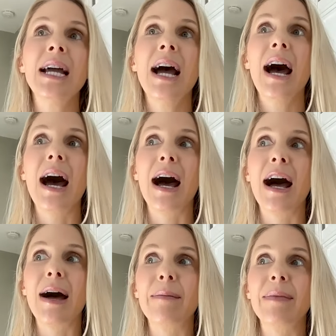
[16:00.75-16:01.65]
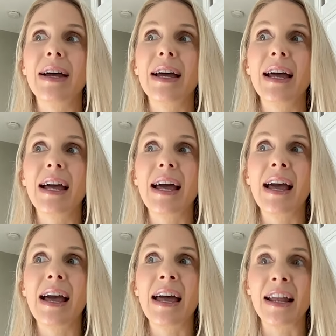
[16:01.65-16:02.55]
Yeah. Um,
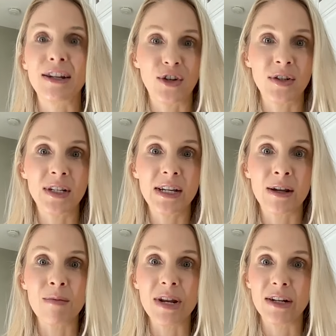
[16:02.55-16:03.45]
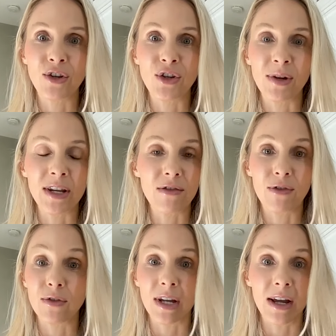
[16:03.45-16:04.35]
and I just like committed to doing it
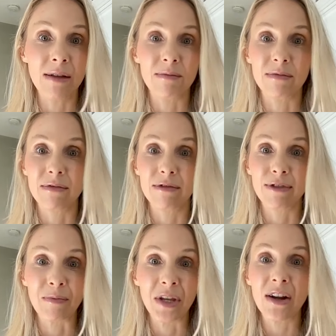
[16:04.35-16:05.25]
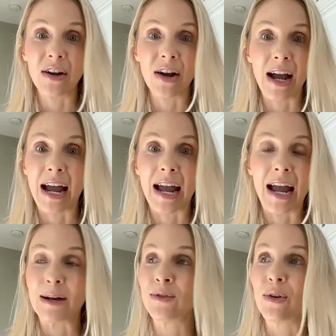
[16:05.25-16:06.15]
full time from there. Wow.
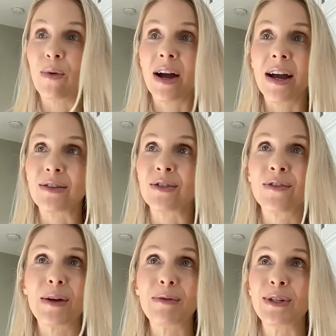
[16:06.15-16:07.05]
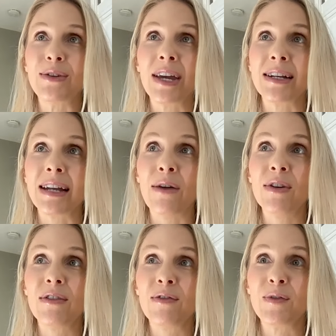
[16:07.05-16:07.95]
I don't know why. I don't know if I would do that now.
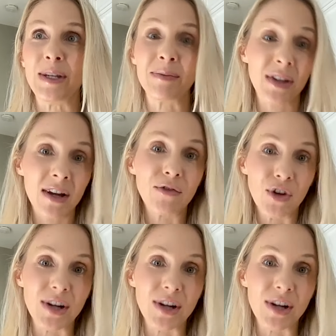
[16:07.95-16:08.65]
It seems kind of